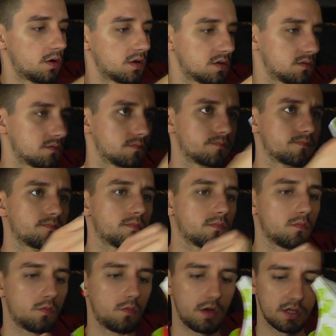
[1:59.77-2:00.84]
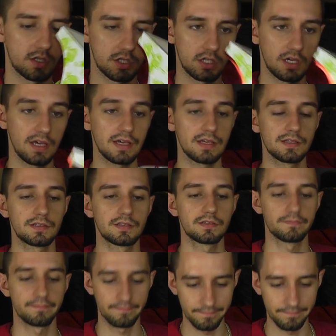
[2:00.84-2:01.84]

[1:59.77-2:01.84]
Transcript: one, which is,